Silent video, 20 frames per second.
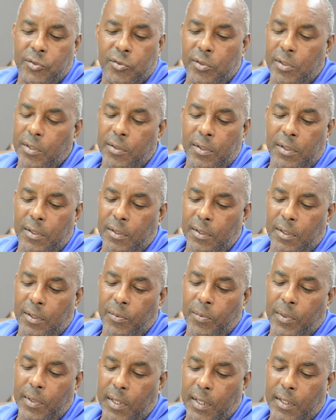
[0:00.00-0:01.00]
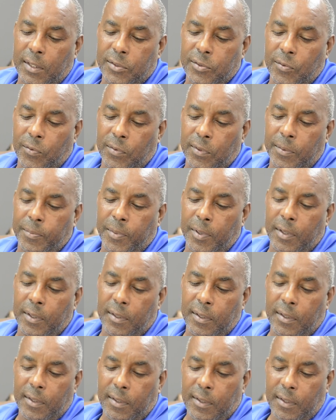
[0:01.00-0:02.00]
so he, he will get it sorted, but
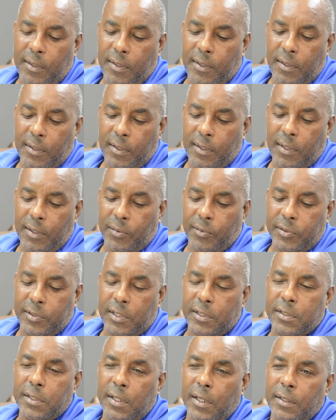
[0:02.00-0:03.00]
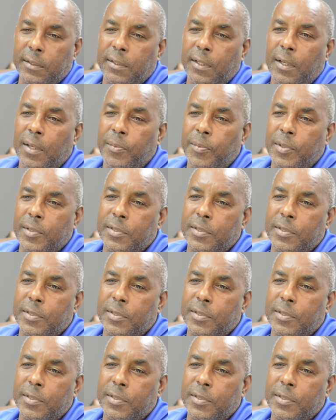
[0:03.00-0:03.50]
it will just take time.